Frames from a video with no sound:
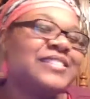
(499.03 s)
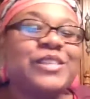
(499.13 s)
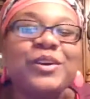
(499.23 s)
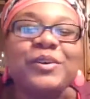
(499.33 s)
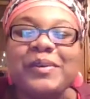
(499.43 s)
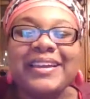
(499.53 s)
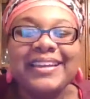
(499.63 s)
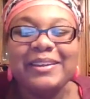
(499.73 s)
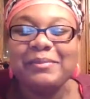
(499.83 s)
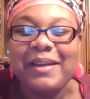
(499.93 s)
so
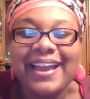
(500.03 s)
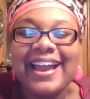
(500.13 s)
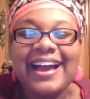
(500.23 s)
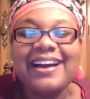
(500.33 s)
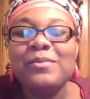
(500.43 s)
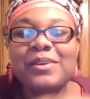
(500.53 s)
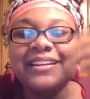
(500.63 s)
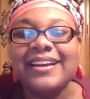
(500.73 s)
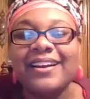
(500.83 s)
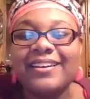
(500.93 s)
anyway, I
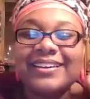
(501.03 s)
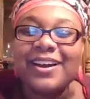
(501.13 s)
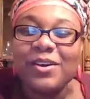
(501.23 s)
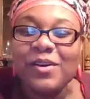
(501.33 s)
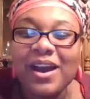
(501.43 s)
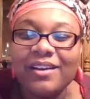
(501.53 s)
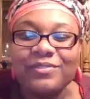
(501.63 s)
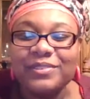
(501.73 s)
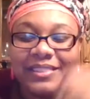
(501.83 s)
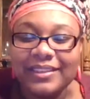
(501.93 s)
wanted her to go
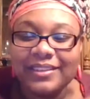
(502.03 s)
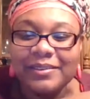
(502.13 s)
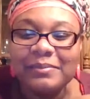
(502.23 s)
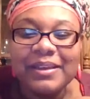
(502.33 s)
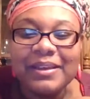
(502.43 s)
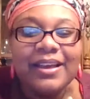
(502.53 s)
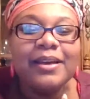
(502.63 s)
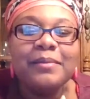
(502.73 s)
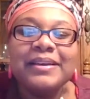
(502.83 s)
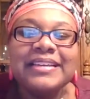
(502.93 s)
off with them,
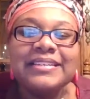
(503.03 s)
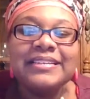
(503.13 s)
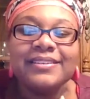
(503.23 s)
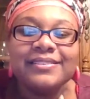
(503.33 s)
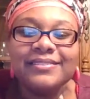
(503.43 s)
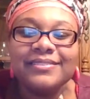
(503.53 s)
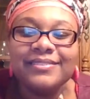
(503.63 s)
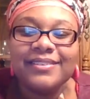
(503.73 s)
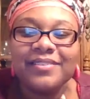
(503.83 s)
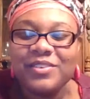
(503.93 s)
but
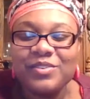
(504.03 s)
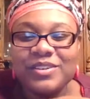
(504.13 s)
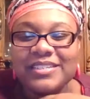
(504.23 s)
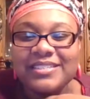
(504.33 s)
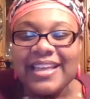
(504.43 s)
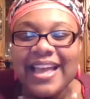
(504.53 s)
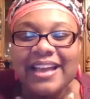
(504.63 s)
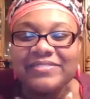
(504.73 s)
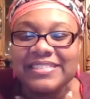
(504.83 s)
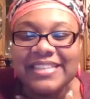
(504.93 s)
of course they
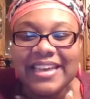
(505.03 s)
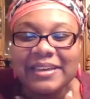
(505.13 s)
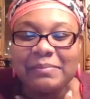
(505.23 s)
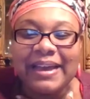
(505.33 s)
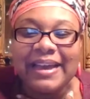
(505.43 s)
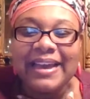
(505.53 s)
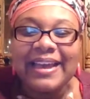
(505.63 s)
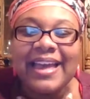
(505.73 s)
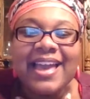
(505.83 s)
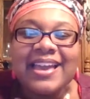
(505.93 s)
have to say goodbye.
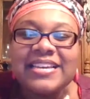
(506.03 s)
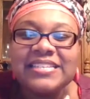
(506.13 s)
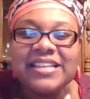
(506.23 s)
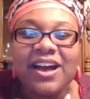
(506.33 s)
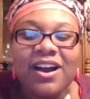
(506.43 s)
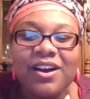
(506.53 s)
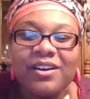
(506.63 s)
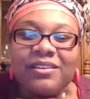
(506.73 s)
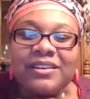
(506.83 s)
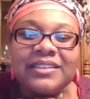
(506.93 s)
And he's
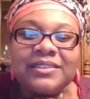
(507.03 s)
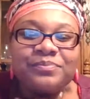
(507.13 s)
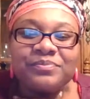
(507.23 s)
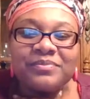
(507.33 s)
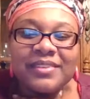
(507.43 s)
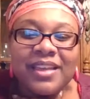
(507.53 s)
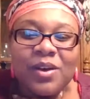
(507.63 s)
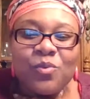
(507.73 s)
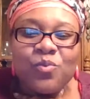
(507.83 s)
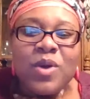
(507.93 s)
all,
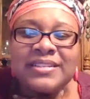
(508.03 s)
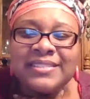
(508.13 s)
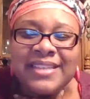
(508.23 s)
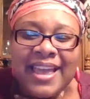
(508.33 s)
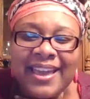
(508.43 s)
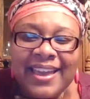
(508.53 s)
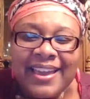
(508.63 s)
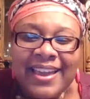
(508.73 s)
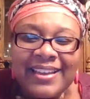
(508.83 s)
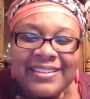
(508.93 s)
one day,
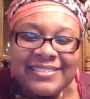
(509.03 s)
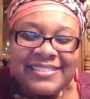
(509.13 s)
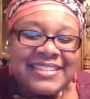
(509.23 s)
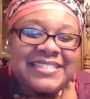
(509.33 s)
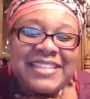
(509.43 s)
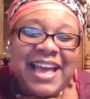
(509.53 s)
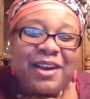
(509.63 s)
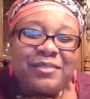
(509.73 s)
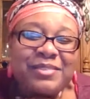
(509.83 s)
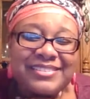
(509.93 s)
6
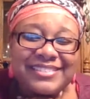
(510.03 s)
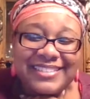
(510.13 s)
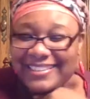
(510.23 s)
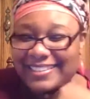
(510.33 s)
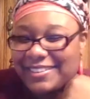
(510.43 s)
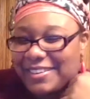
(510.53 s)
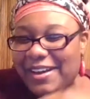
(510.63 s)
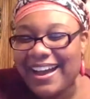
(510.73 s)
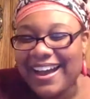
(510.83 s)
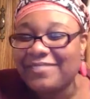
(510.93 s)
hours, and
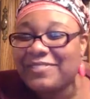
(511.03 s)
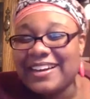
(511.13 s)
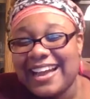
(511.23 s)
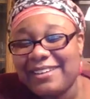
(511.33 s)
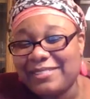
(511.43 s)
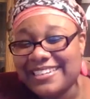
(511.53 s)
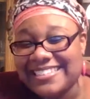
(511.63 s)
I forgot what he